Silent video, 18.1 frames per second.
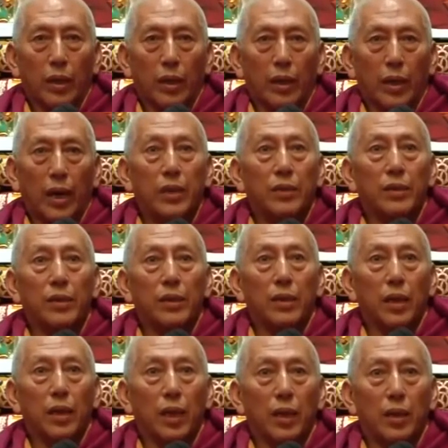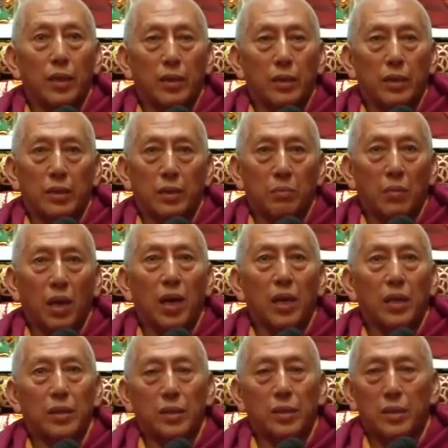Gandhi had
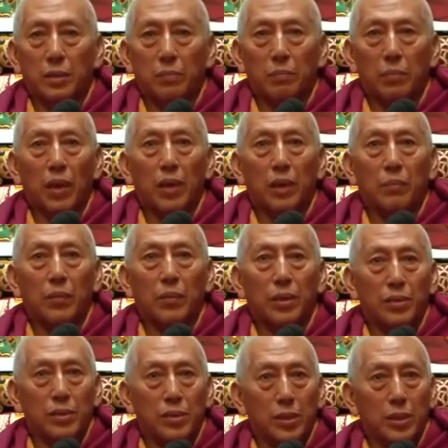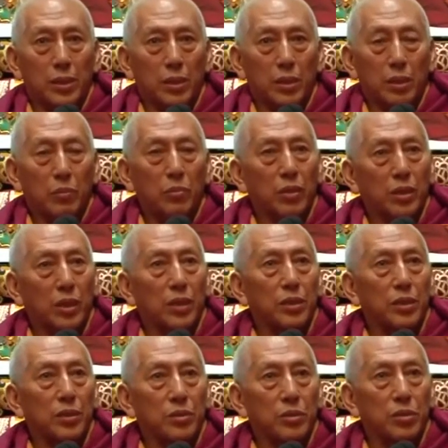remarked the parliamentary
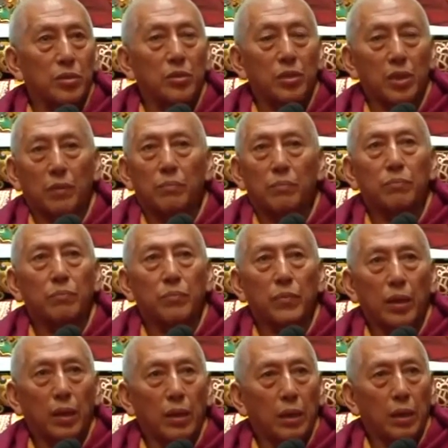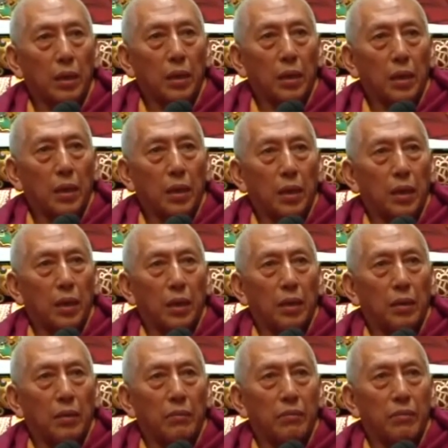democratic system
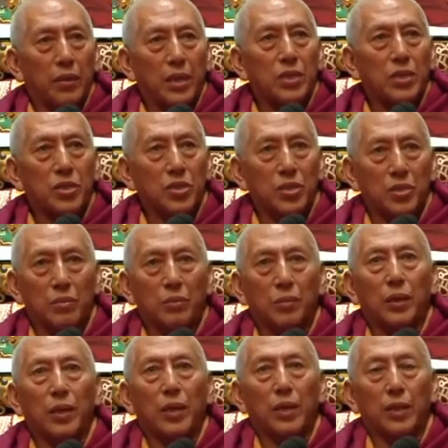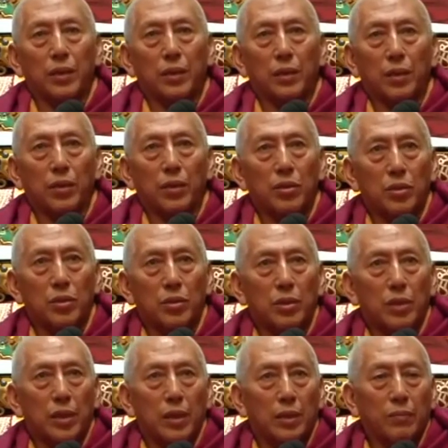very severely in
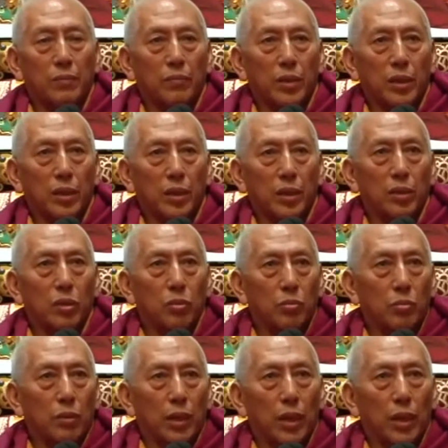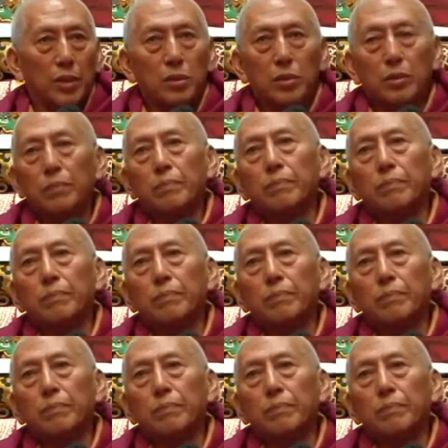his Hindu Swaraj.